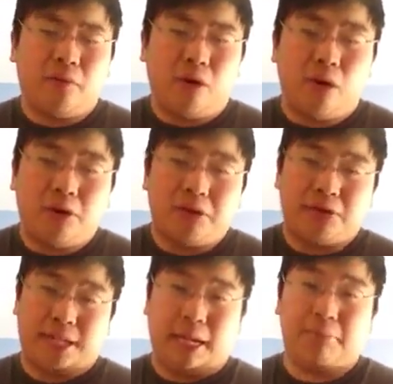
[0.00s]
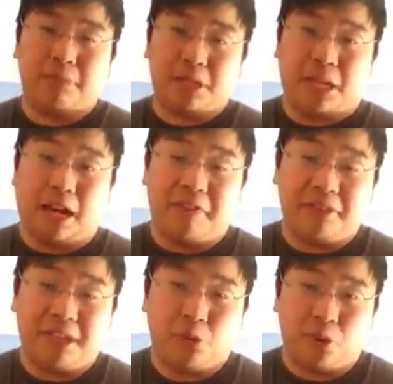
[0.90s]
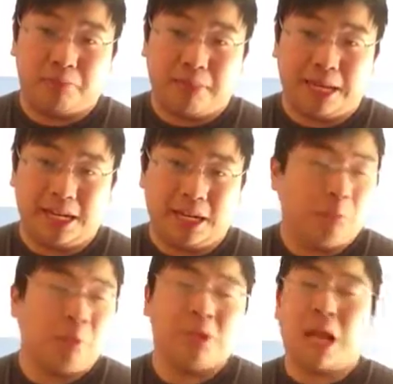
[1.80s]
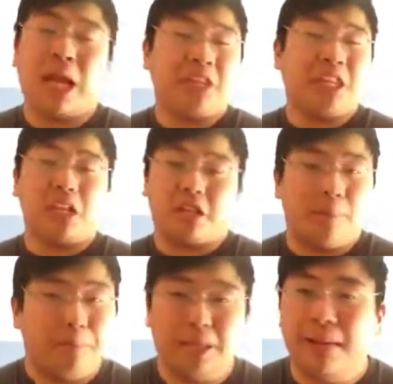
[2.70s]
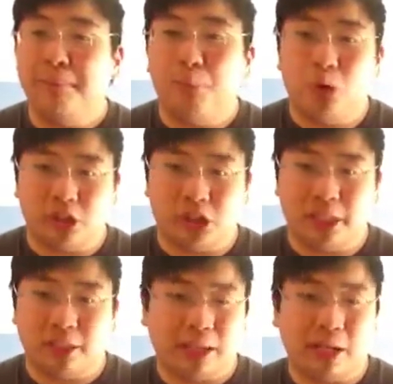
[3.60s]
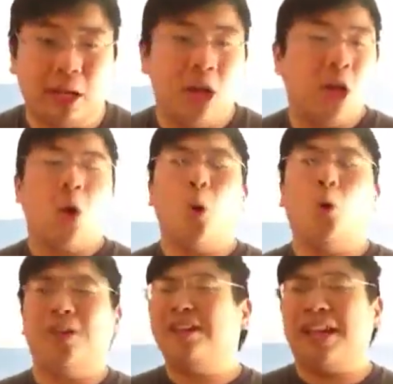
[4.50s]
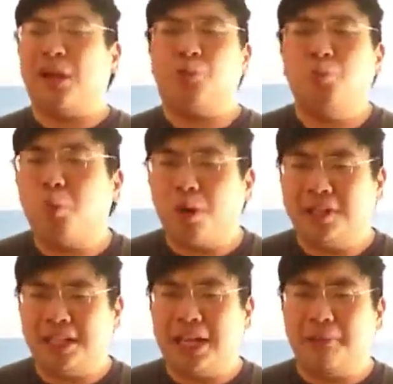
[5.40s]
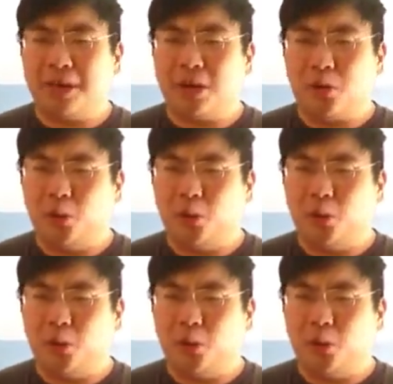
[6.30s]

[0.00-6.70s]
all three teams in the AFC North making it, which I think is complete bullshit. Like, only like one team can go